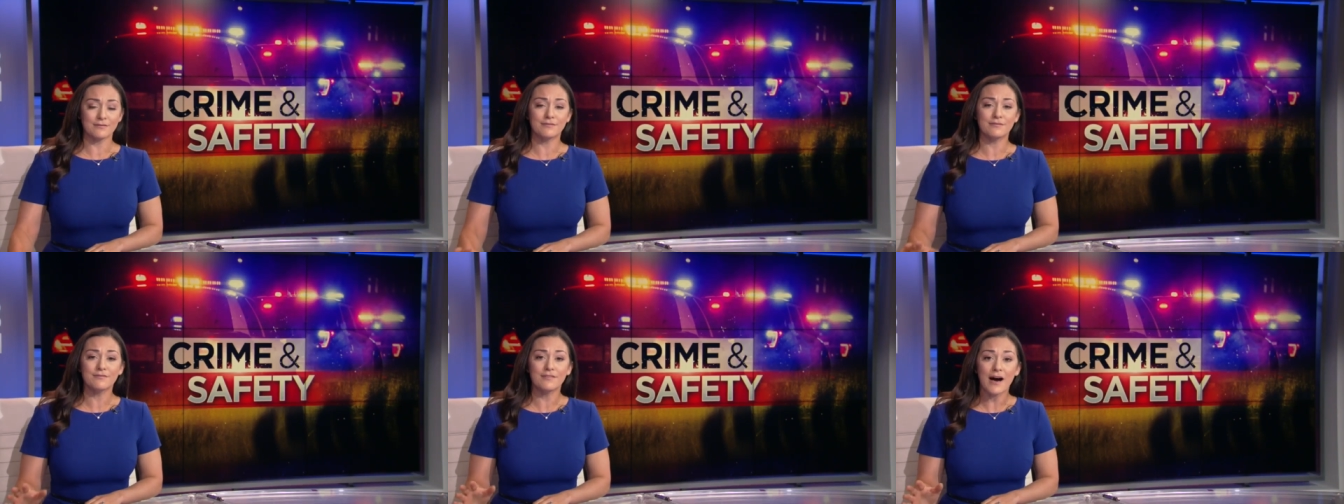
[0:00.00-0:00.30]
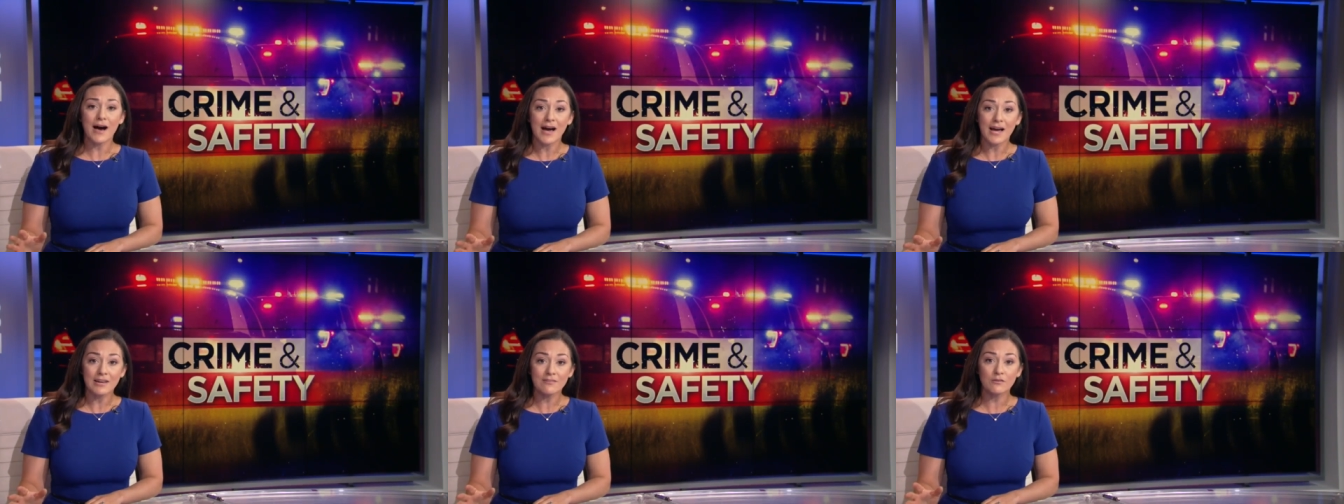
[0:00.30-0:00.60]

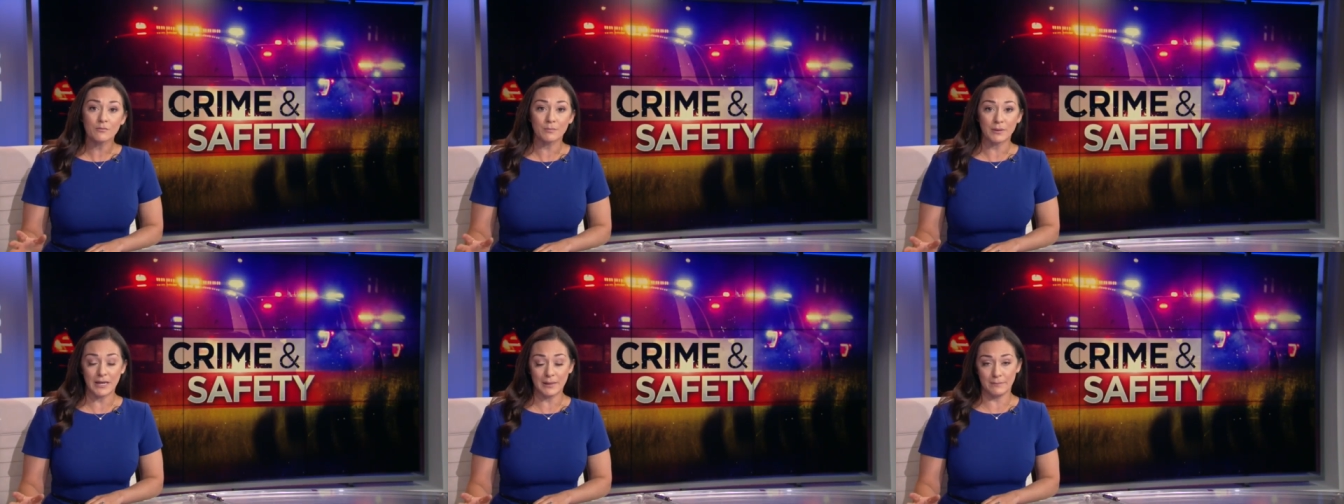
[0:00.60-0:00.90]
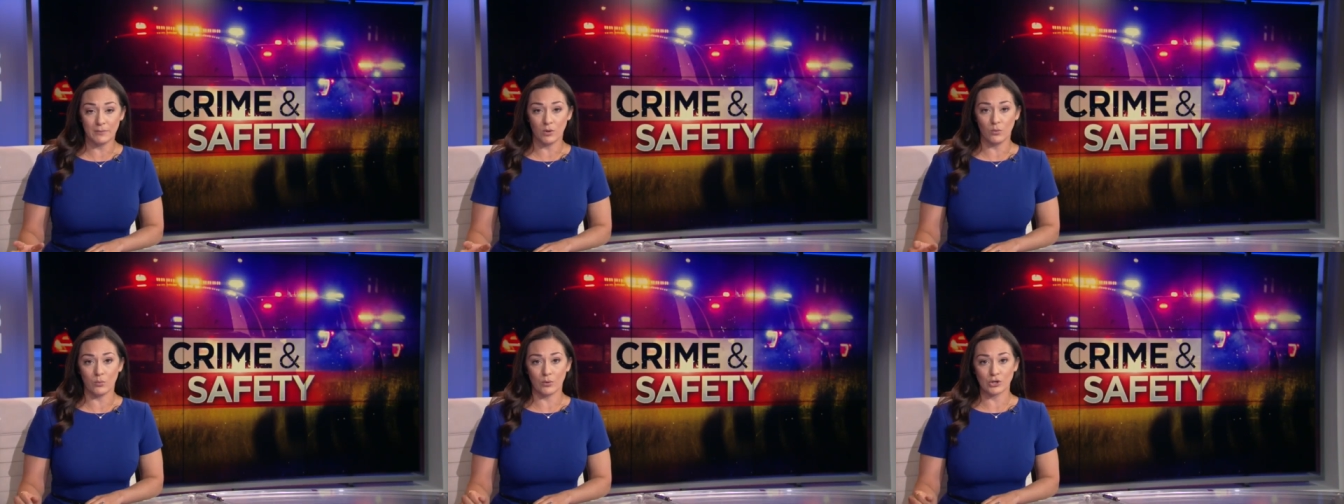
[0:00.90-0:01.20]
Five
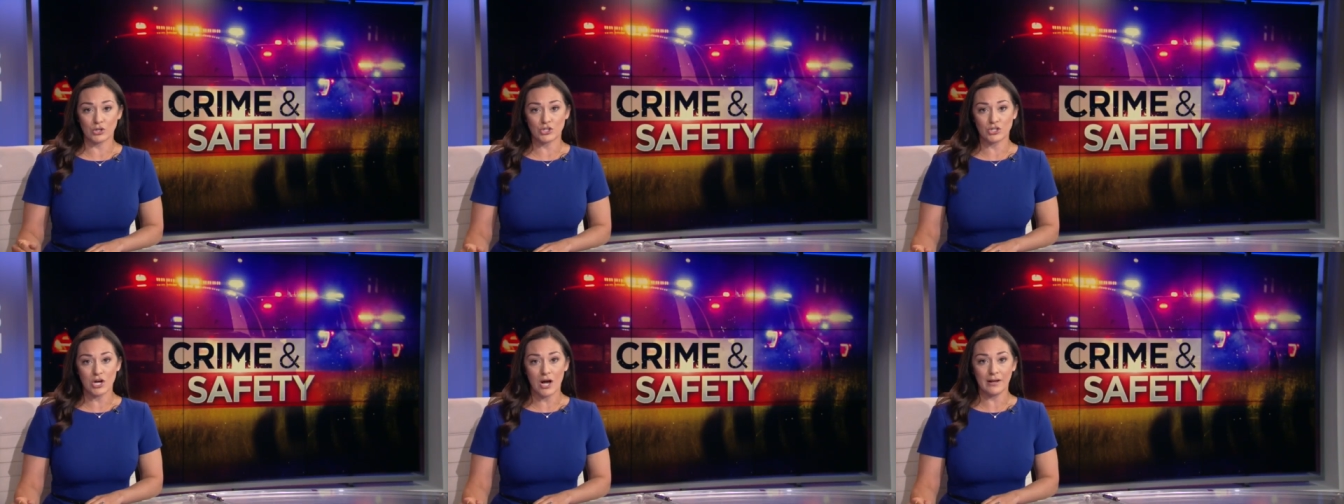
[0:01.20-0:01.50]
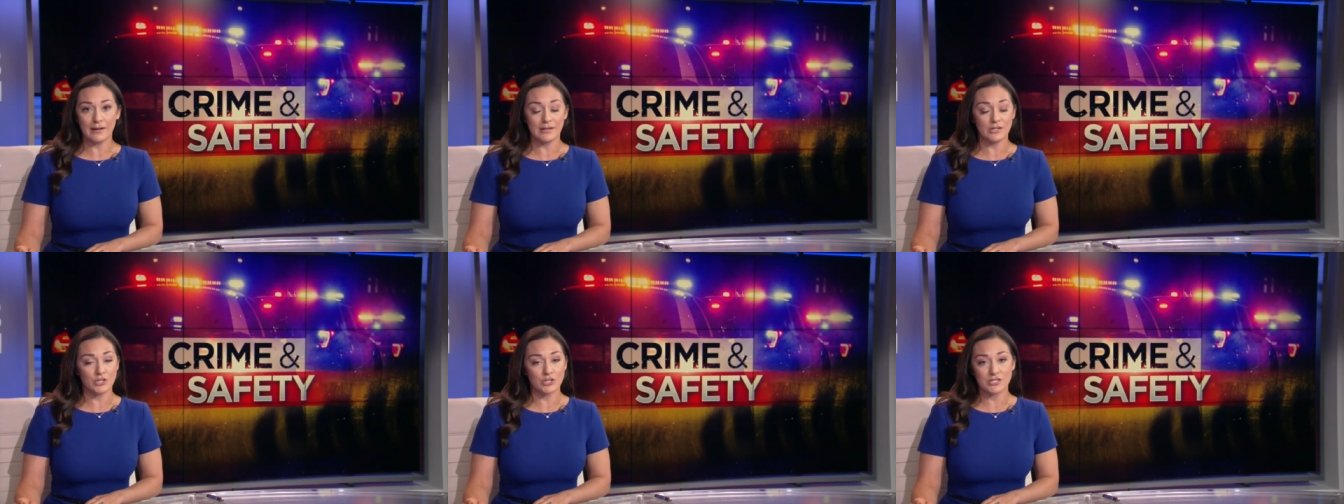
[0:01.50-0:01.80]
people were
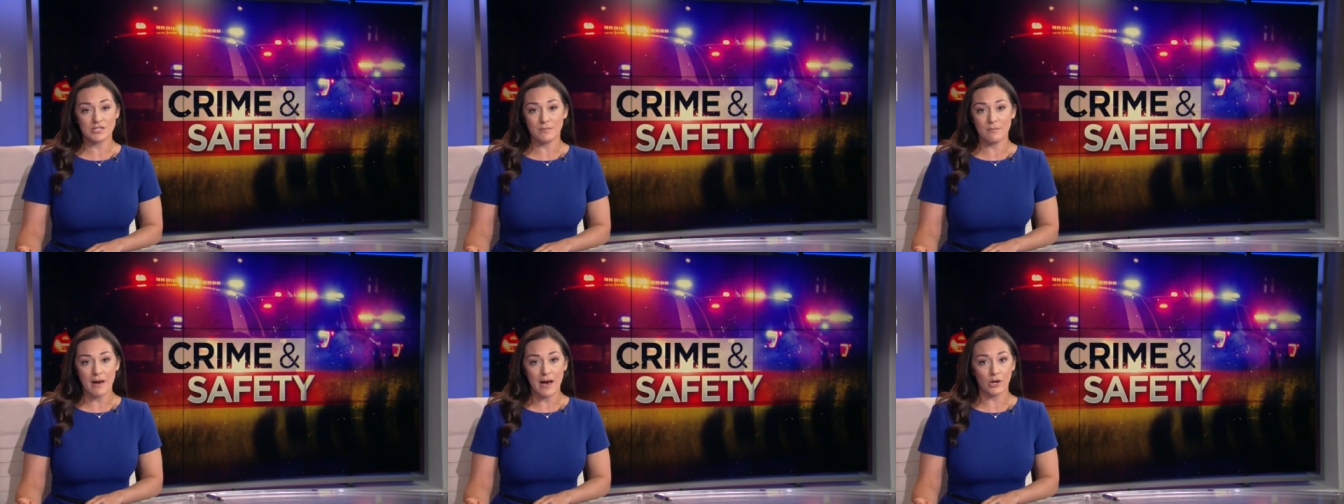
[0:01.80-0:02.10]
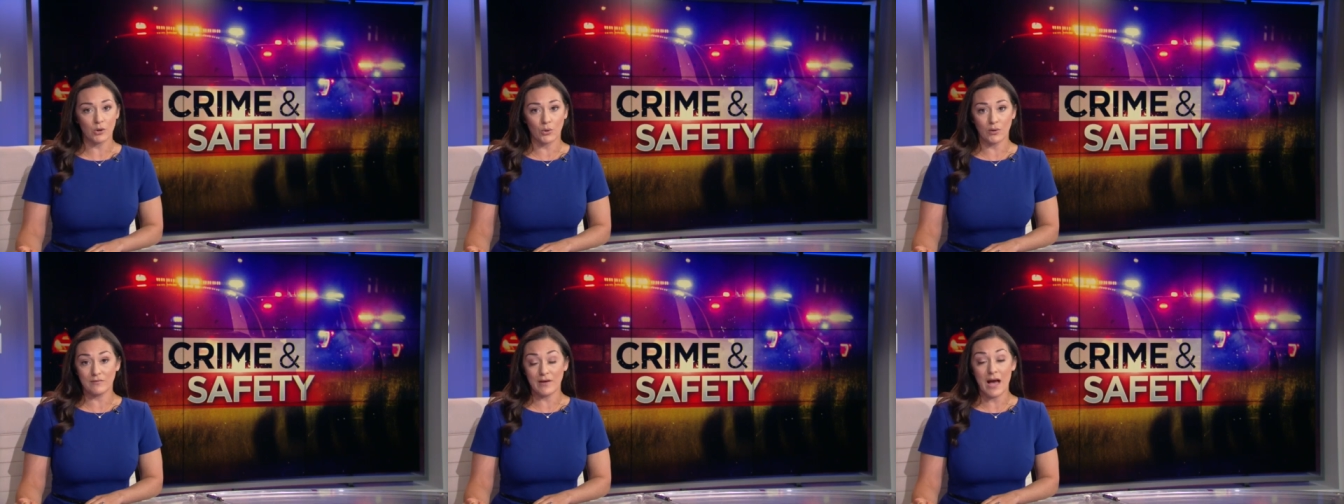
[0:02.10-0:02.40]
shot in just a
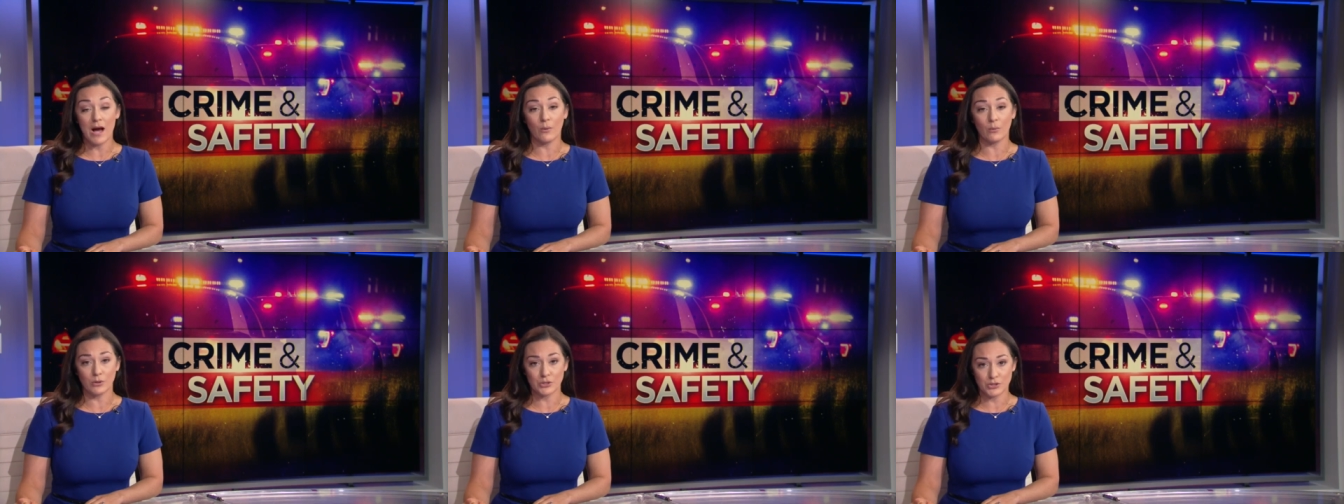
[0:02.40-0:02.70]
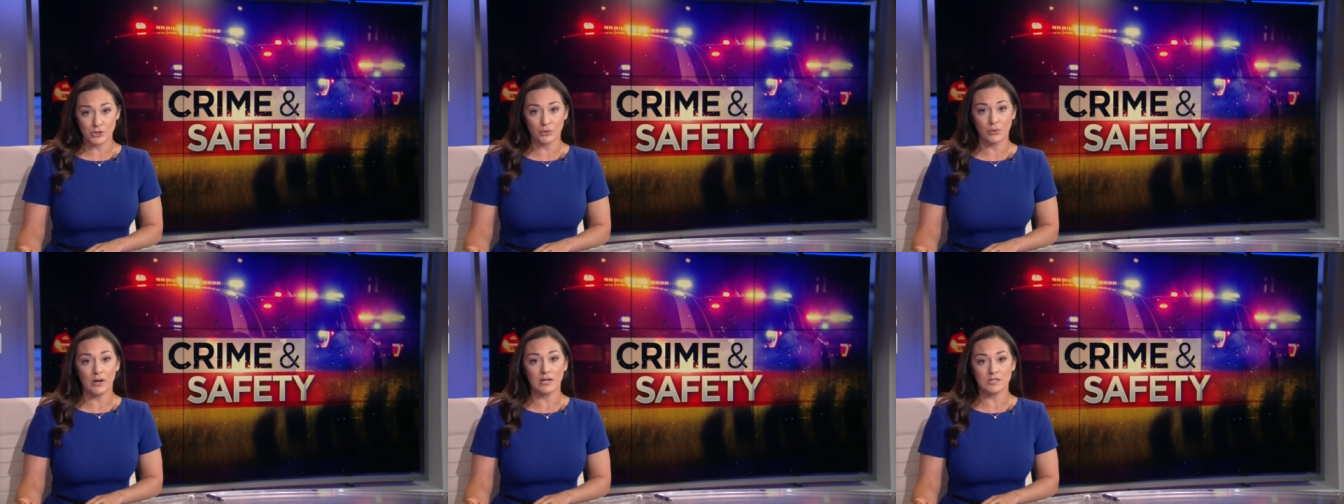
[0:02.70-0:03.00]
matter of hours
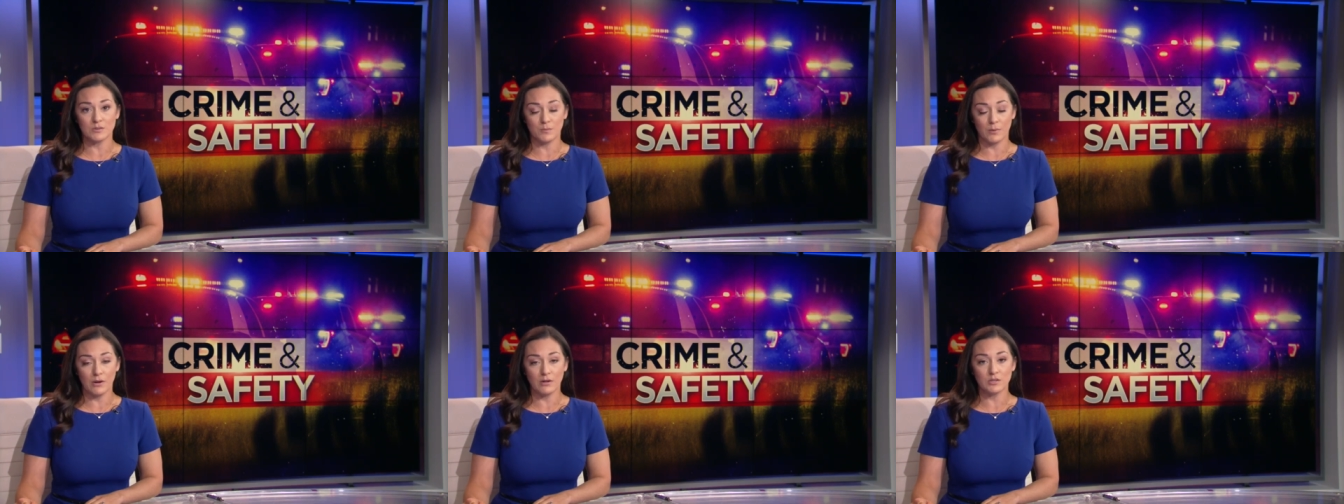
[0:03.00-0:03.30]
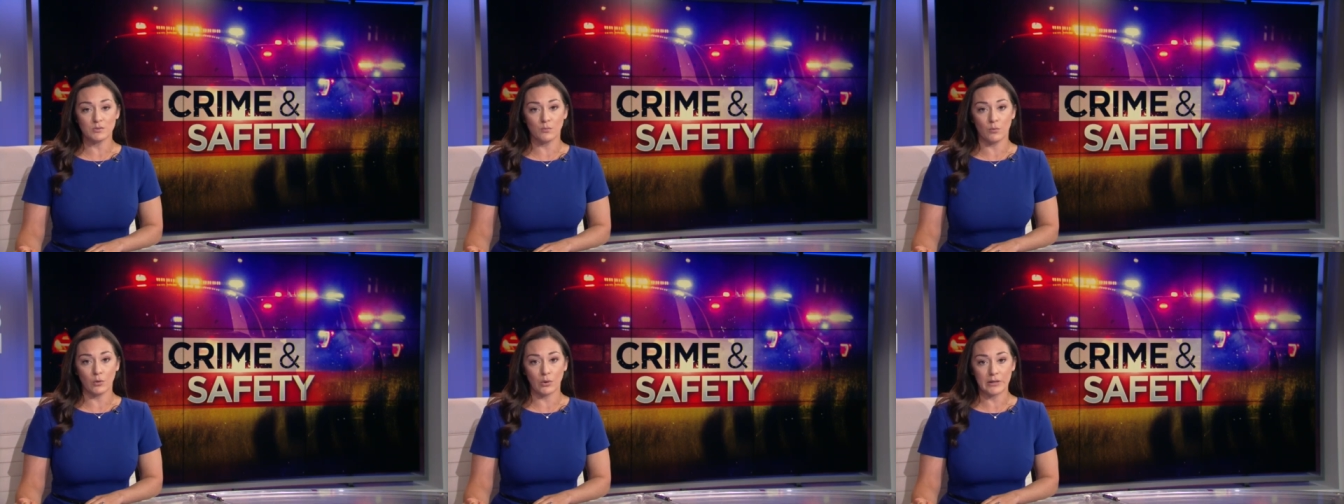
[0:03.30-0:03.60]
across
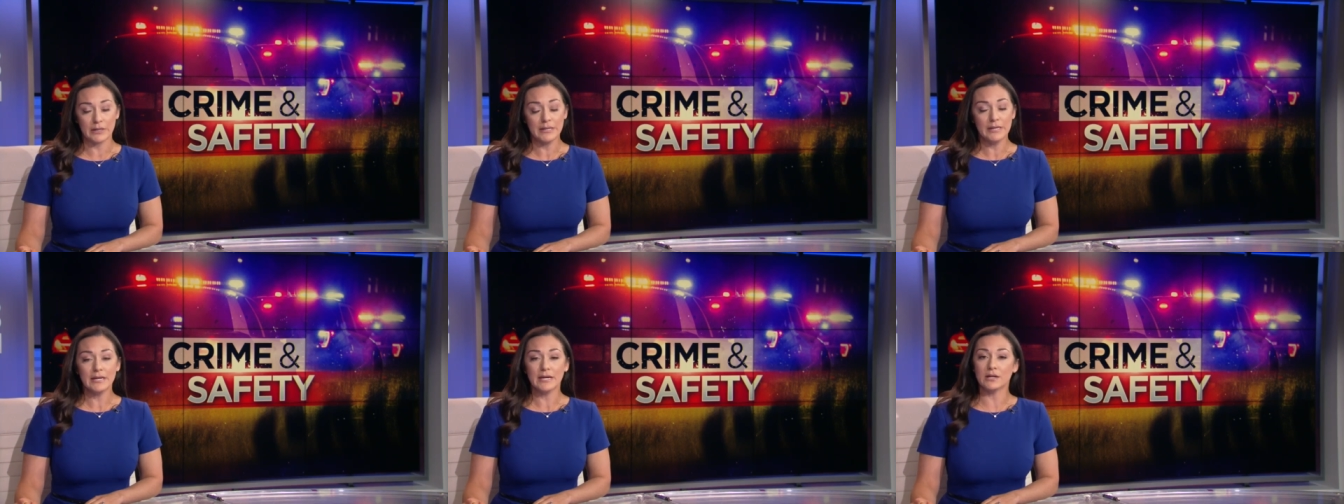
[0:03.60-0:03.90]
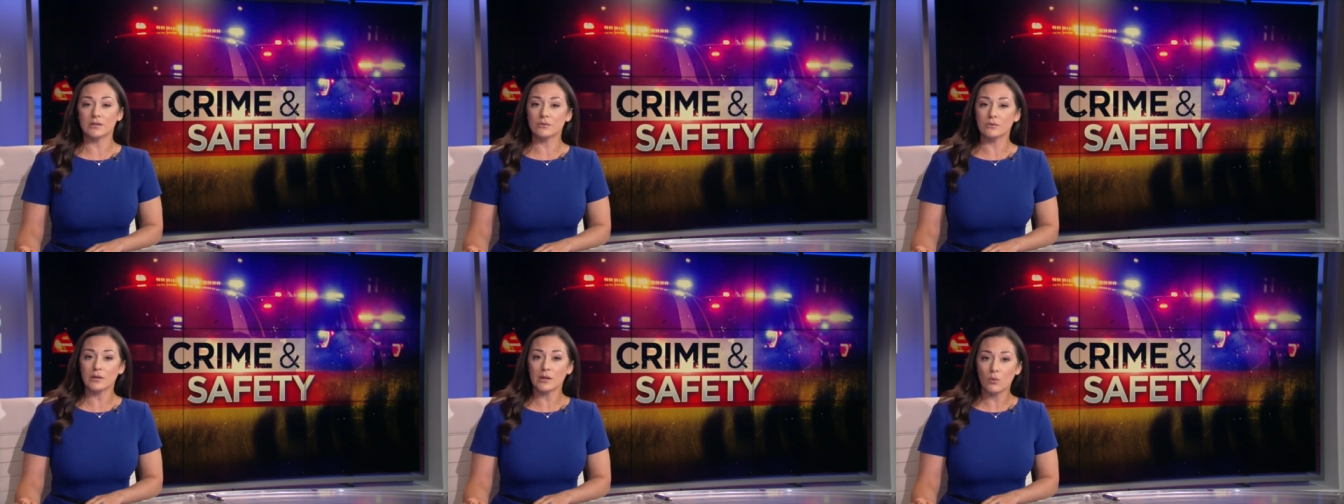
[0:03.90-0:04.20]
Baltimore,
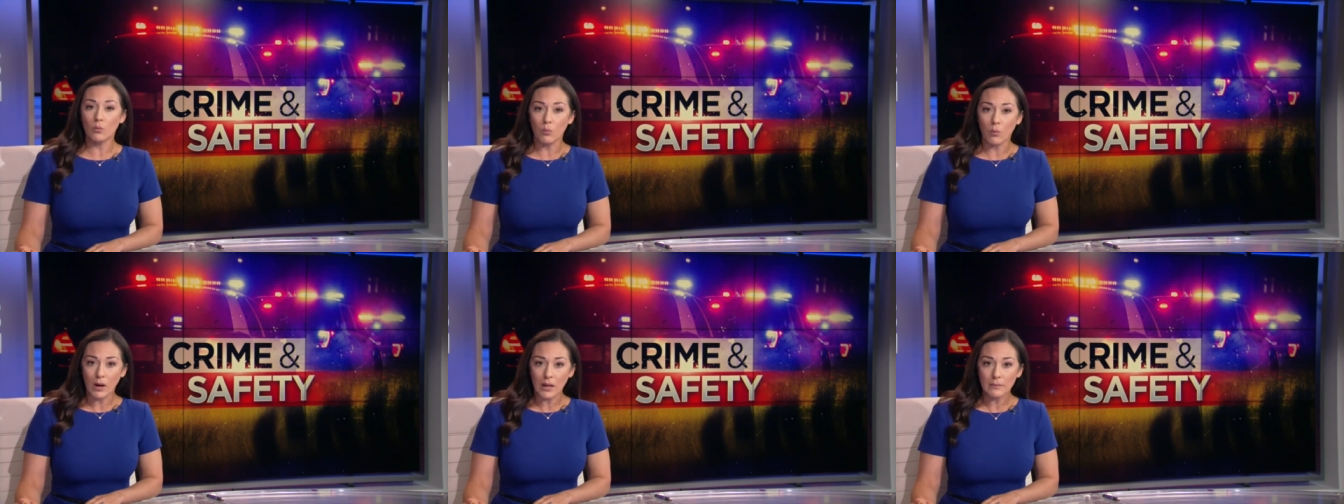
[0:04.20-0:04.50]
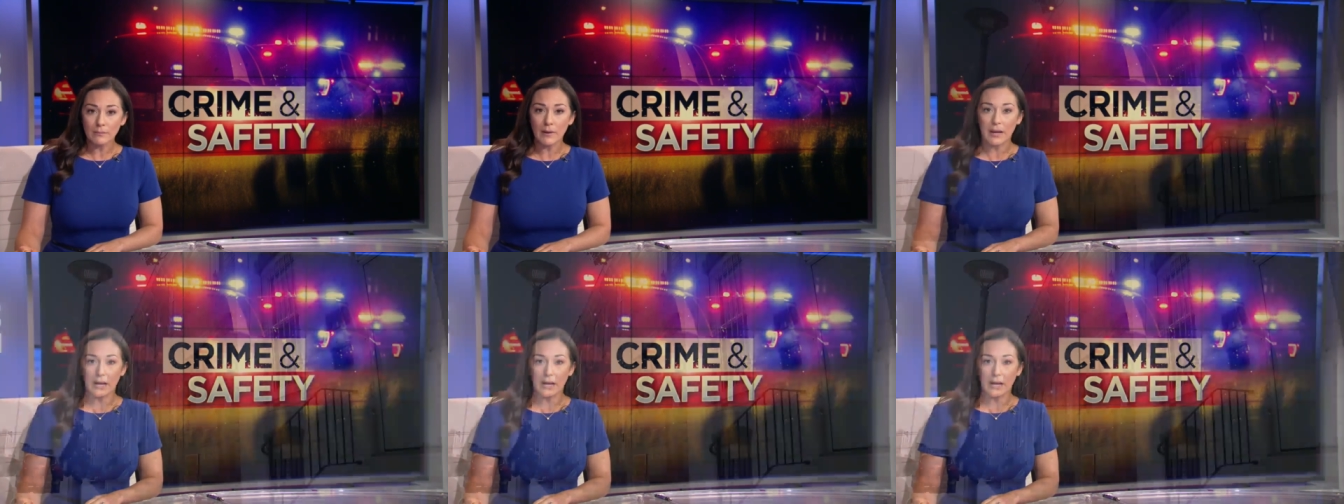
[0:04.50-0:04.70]
including one